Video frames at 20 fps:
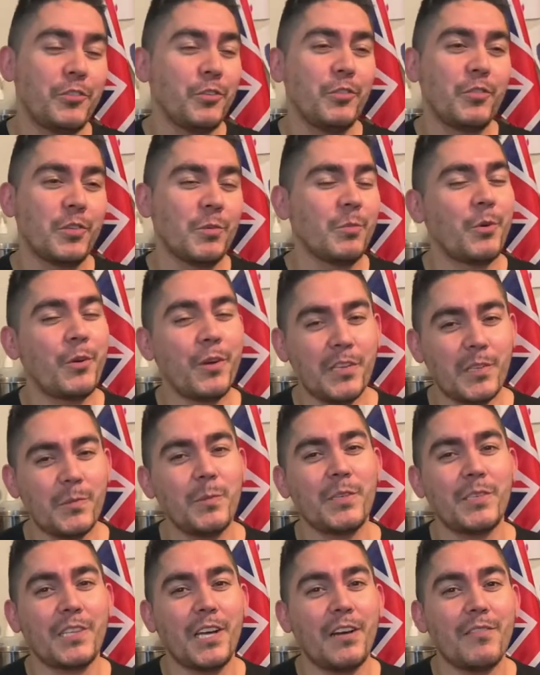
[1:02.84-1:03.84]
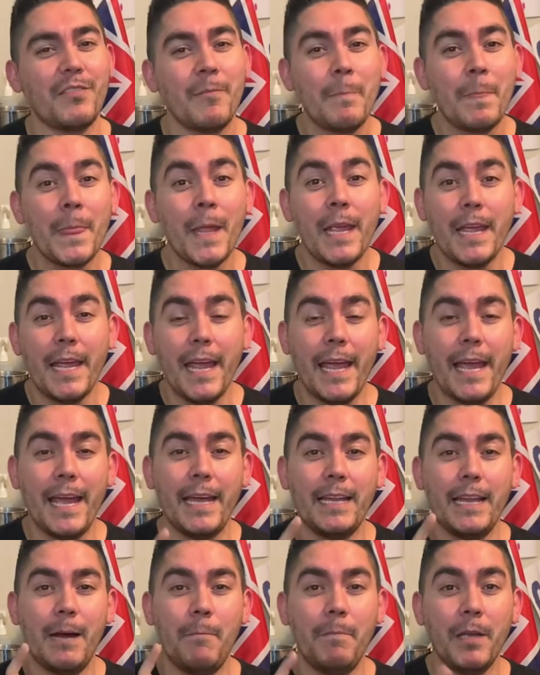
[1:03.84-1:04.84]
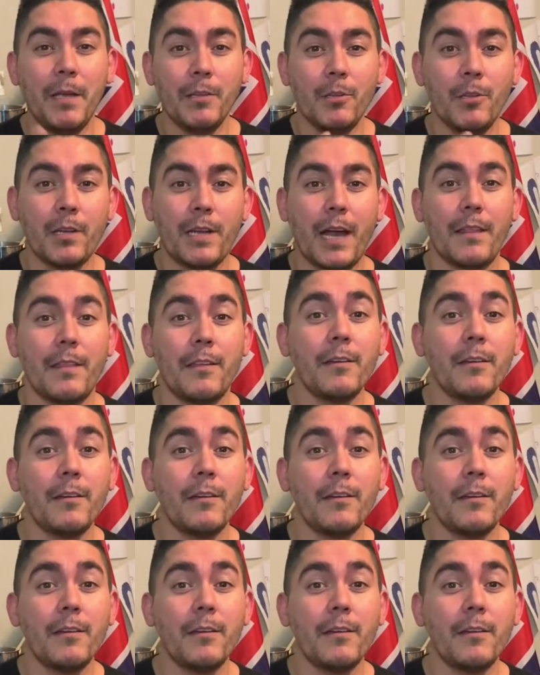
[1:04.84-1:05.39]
some Christmas stuff, and be on the lookout.